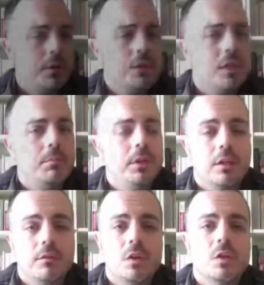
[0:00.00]
sampling
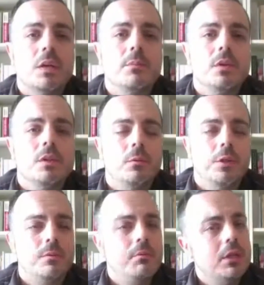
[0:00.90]
of examples in
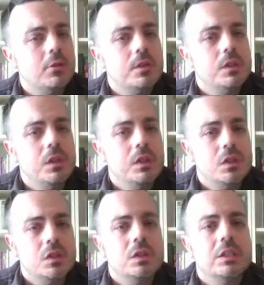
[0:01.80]
which
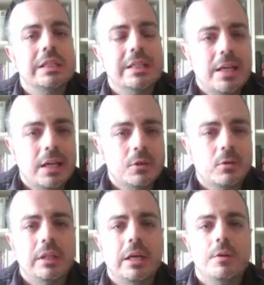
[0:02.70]
matrices connect or
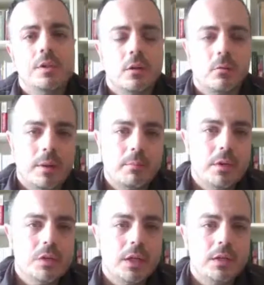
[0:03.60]
allow us to
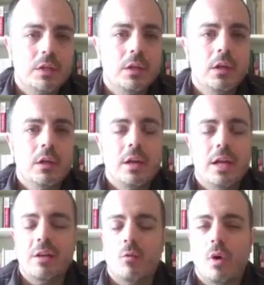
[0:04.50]
represent
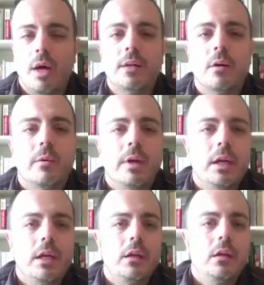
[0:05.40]
a wide
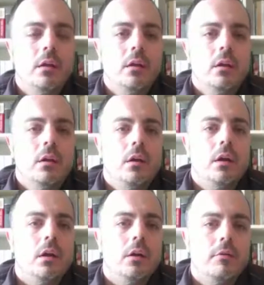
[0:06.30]
array
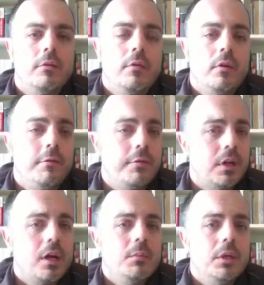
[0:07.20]
of
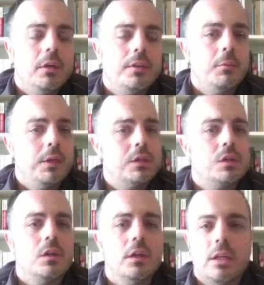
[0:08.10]
phenomena that we can
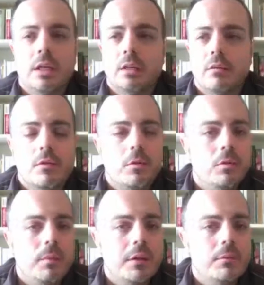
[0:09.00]
study in through
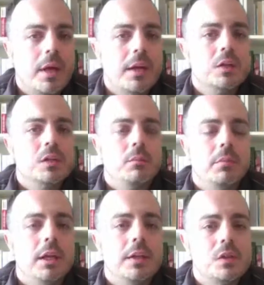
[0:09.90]
mathematics and
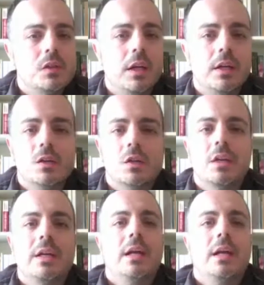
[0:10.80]
applied science,